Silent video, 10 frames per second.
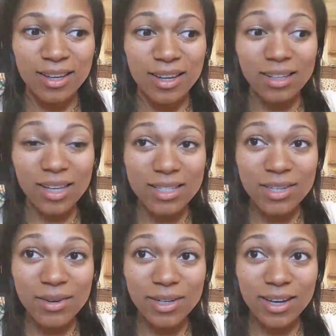A lot's
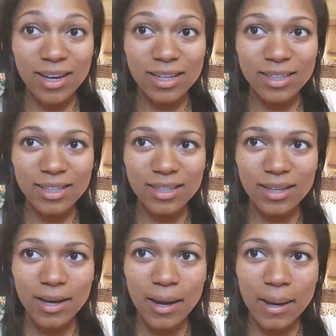going on.
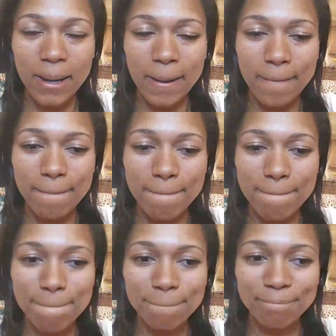I'm
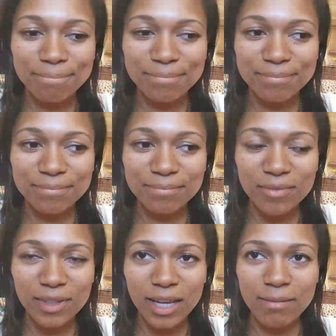
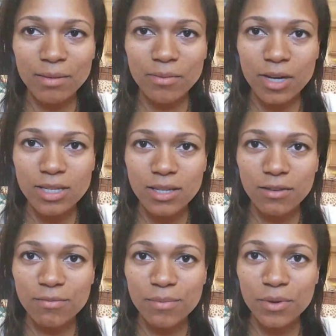in the process
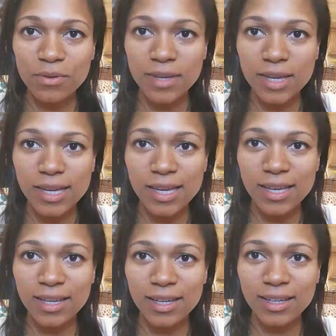of
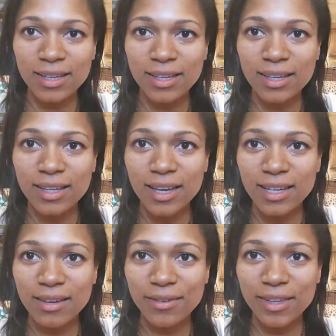moving
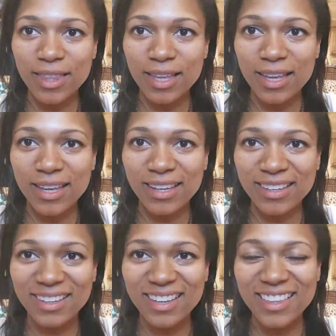and everything.
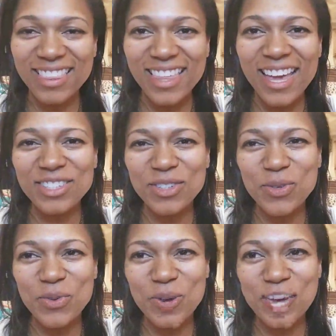Thanks,
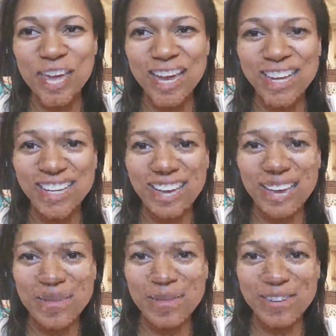Dwayne.
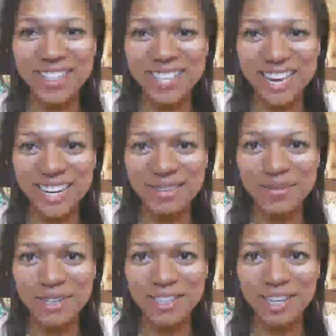I
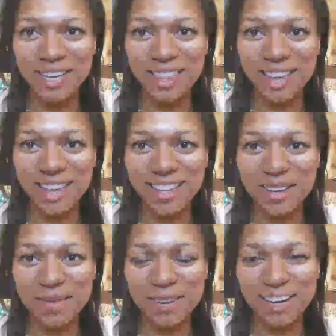appreciate that.
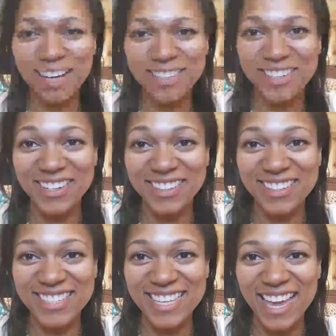Oh my gosh,
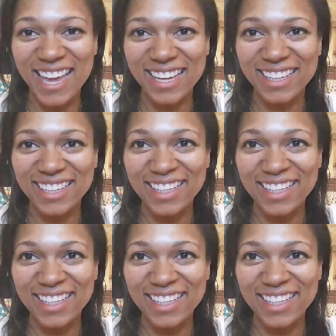Carlos. Hey.